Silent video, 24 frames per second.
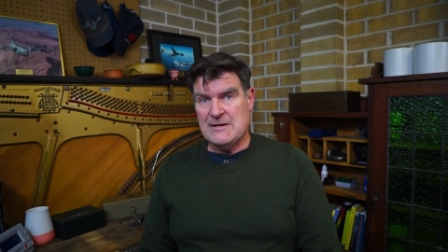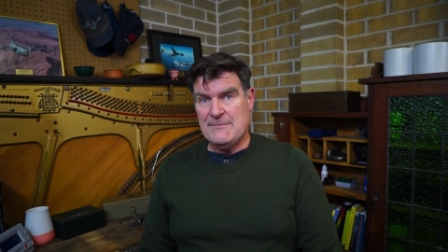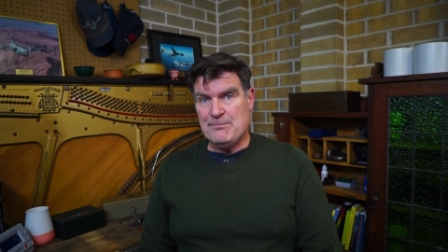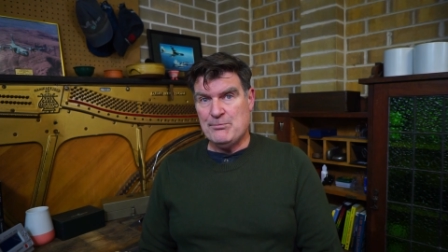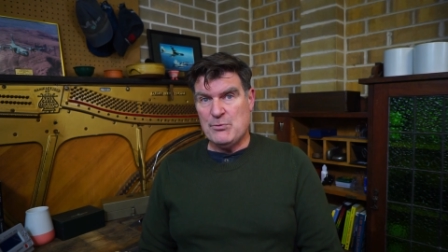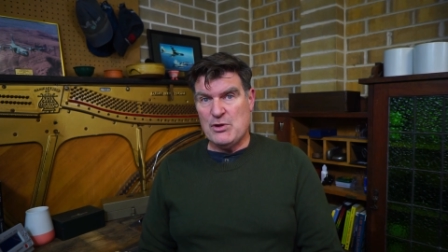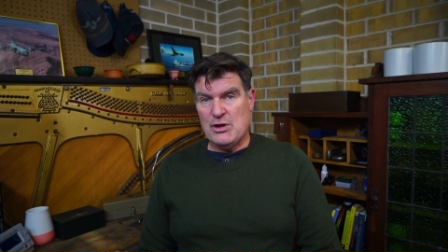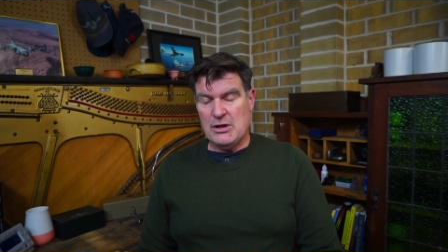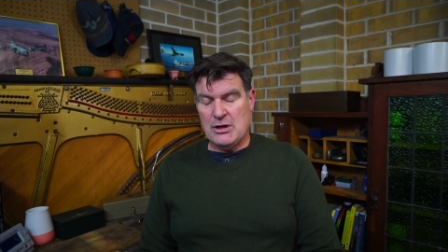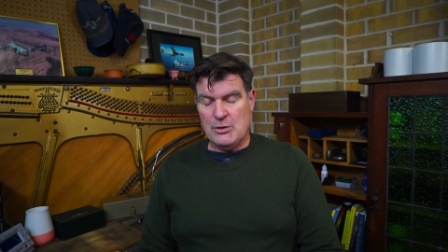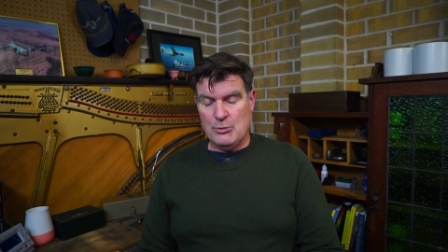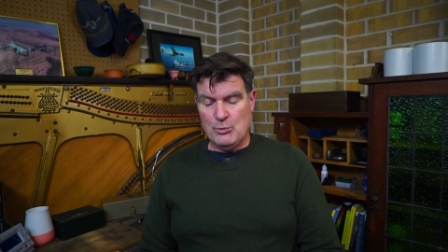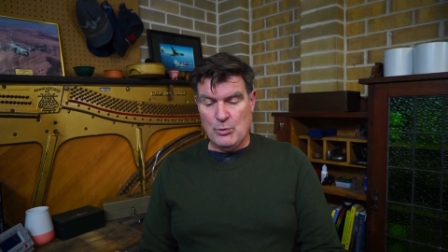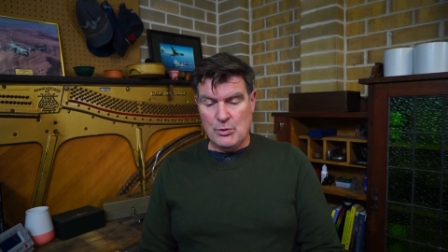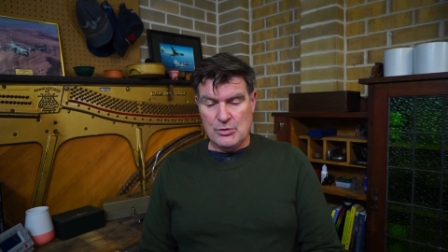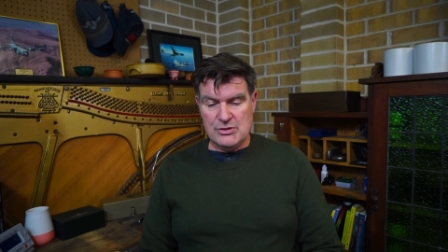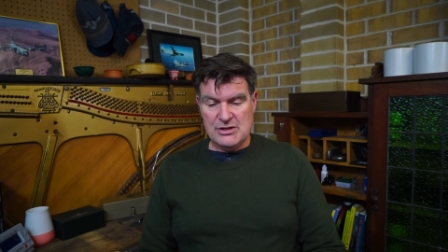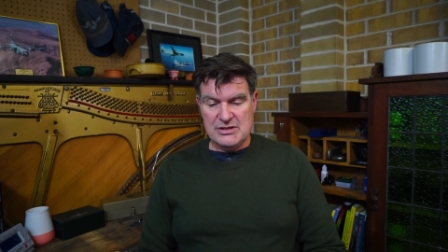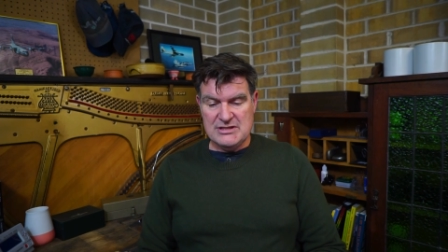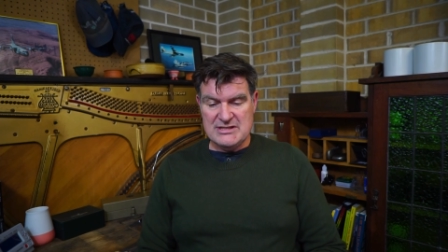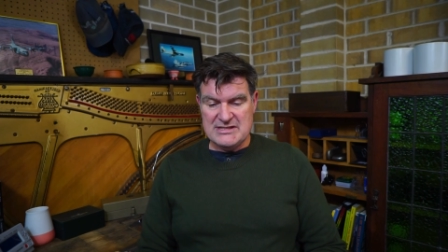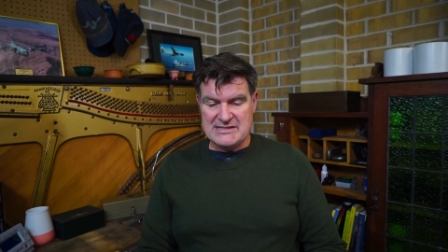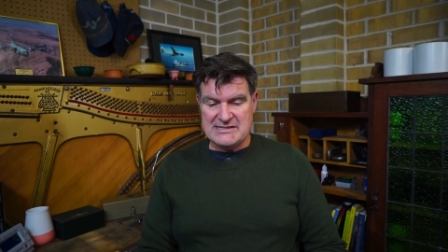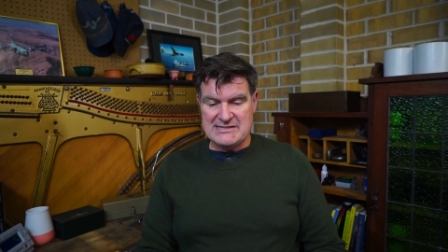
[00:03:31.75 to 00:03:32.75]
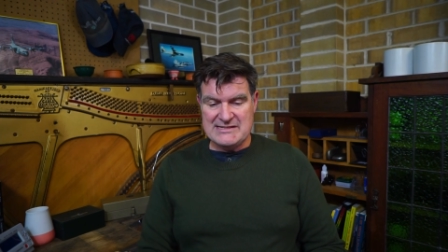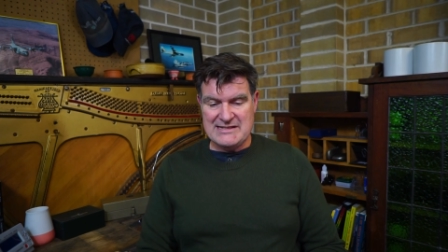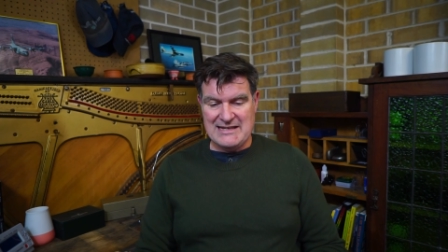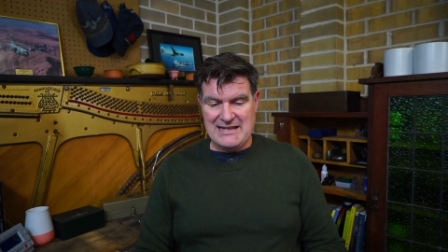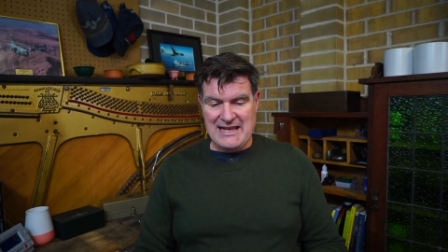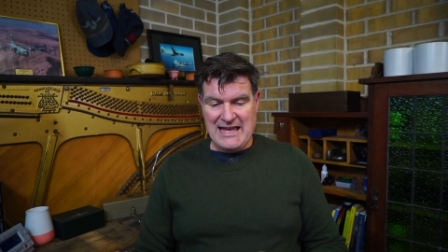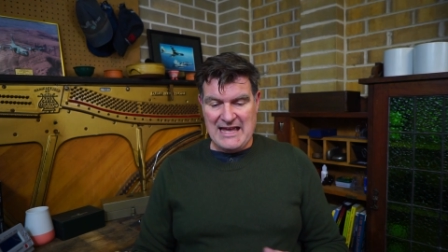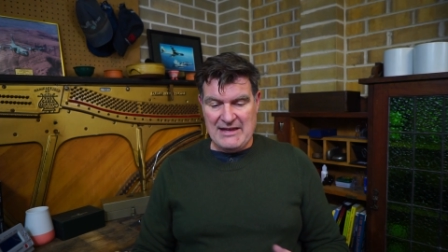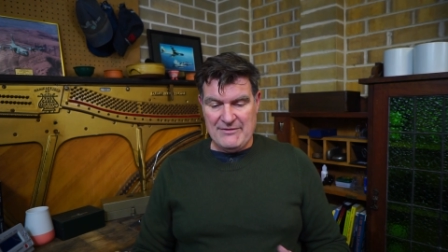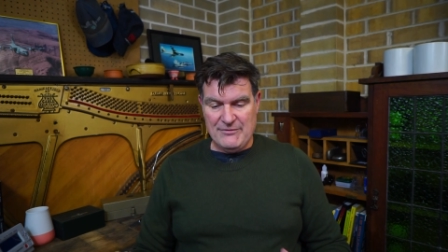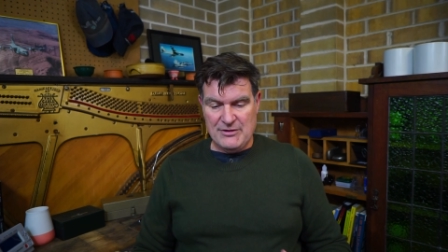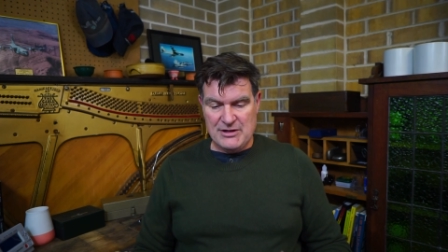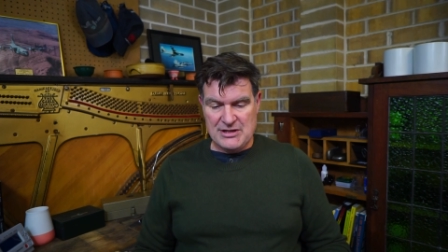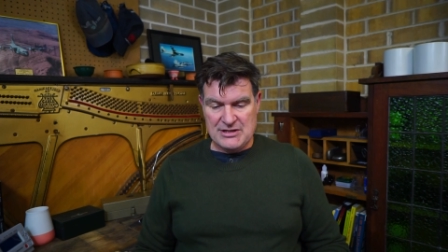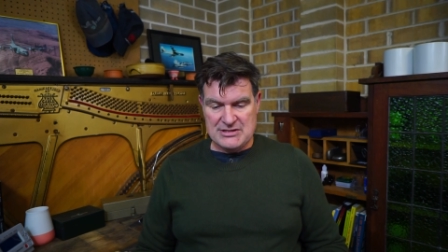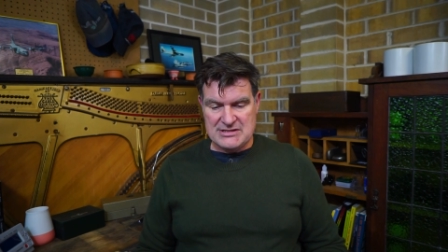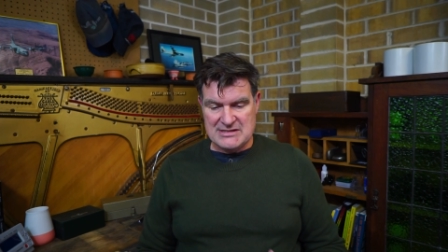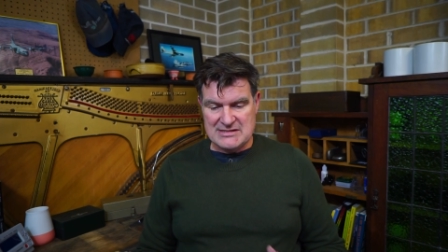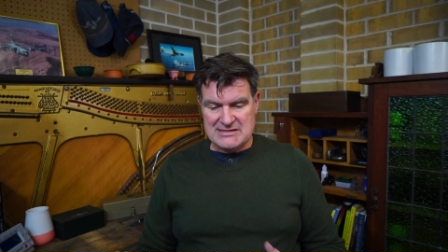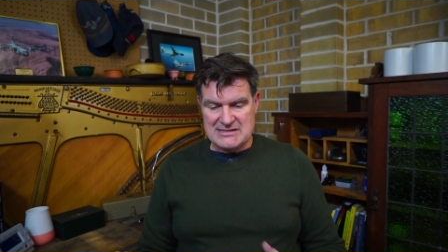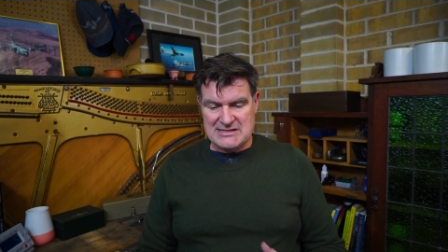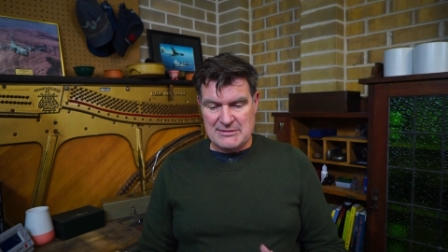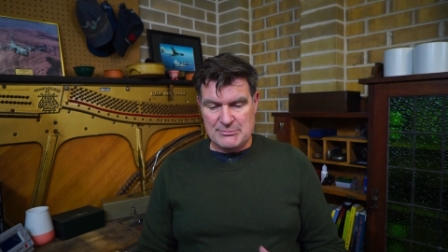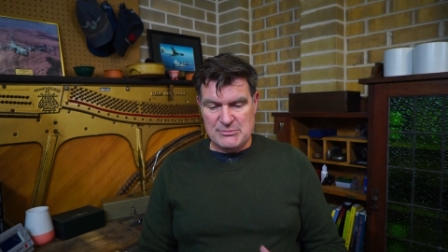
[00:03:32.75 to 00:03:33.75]
That I wanted to see evidence
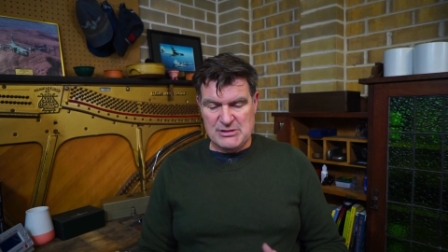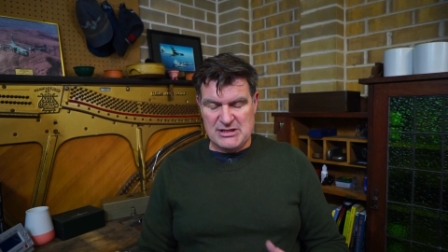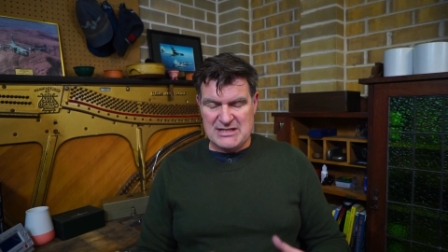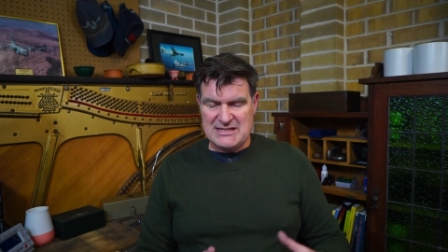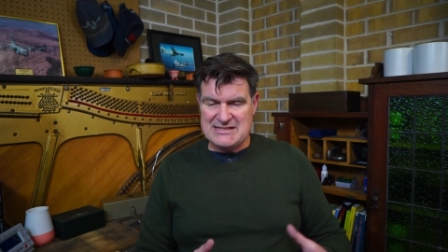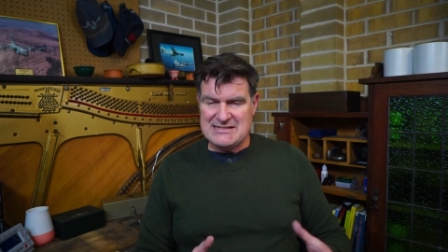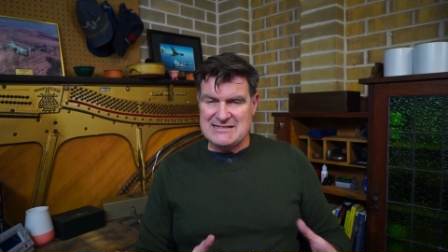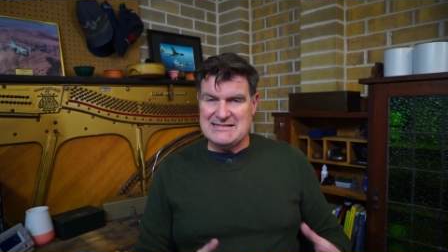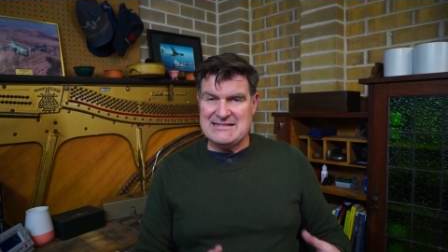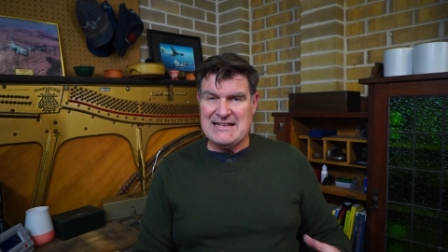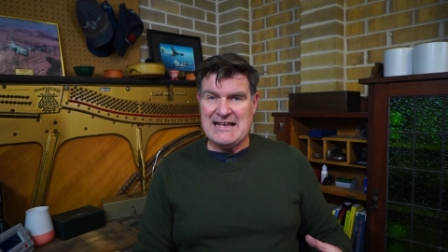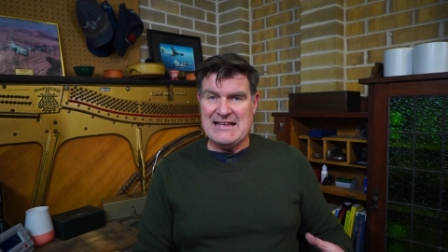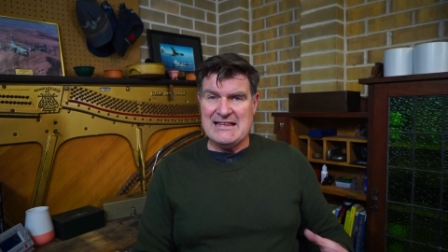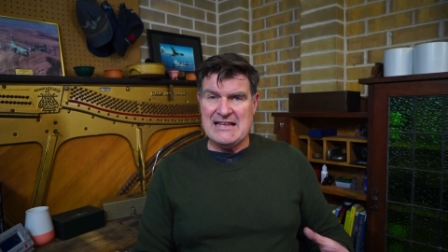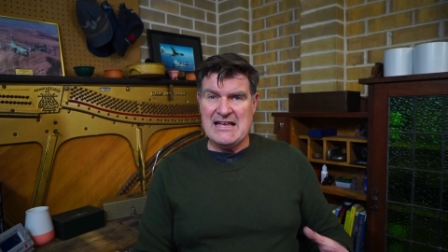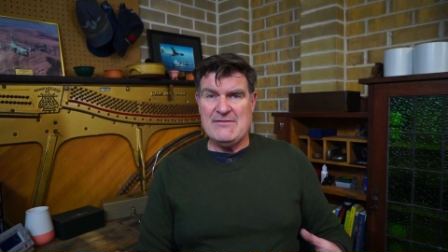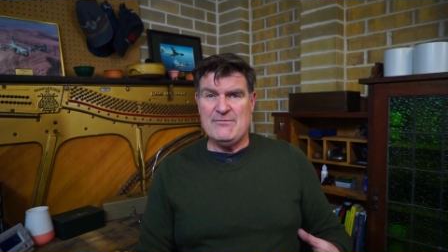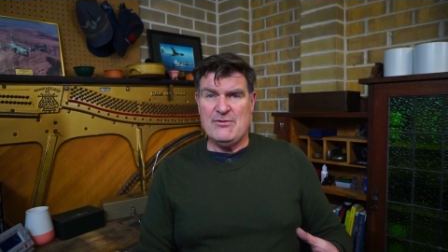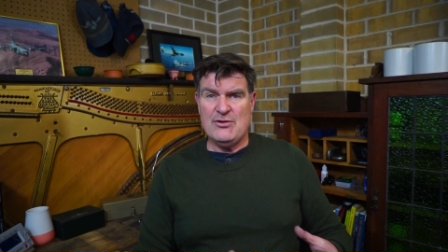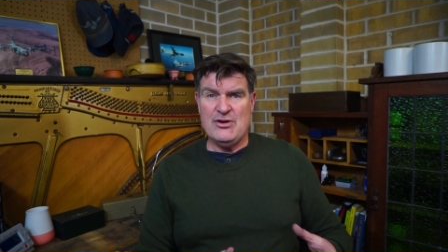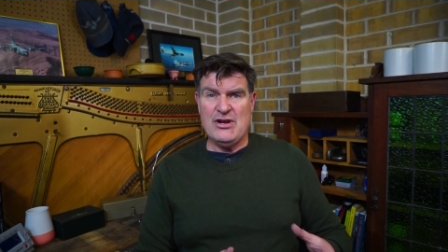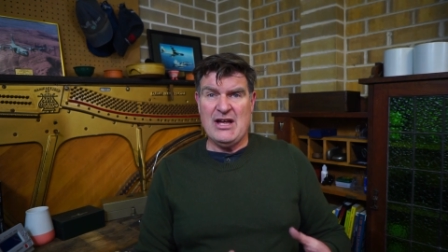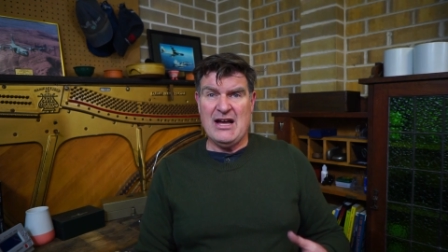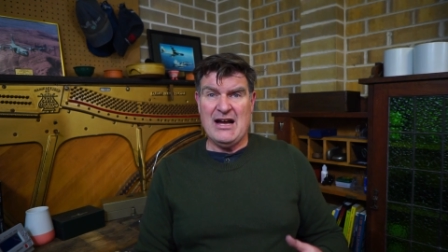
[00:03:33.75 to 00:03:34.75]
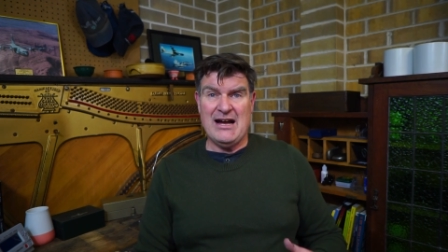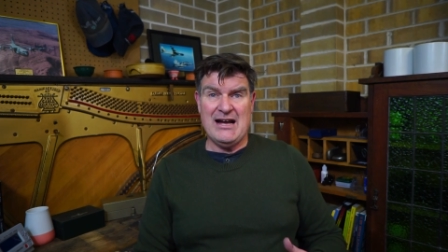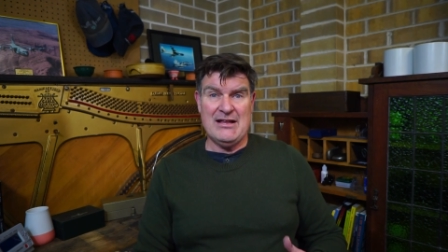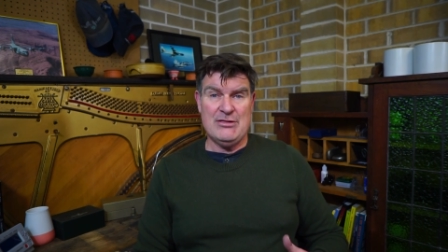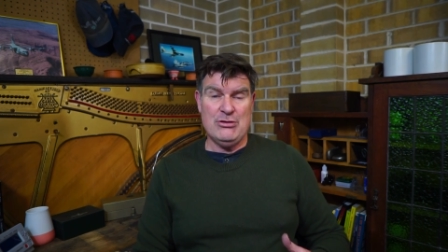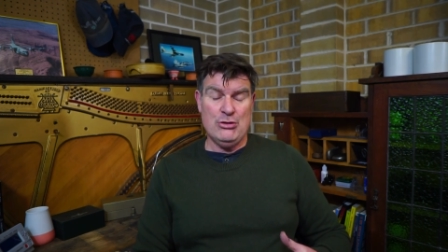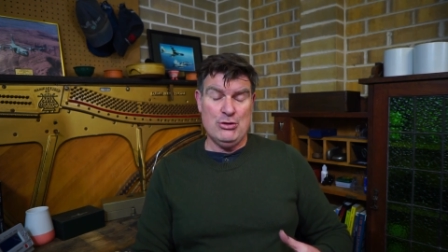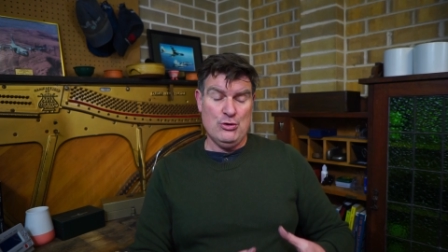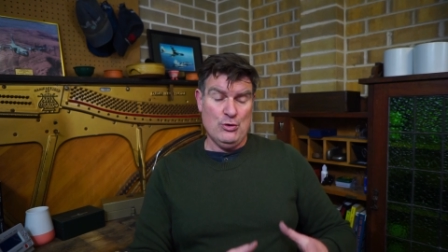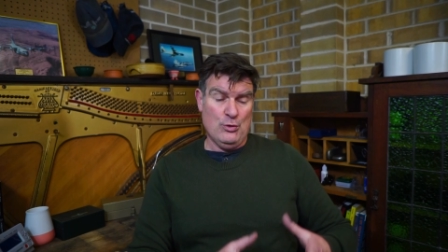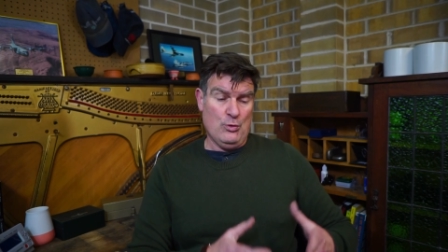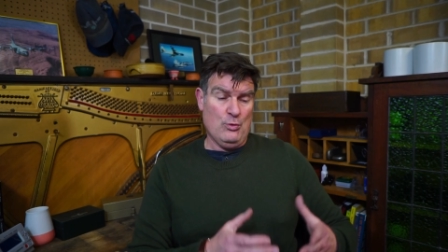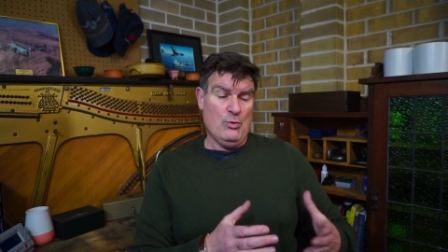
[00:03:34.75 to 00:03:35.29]
that someone had sat down very hard and thought,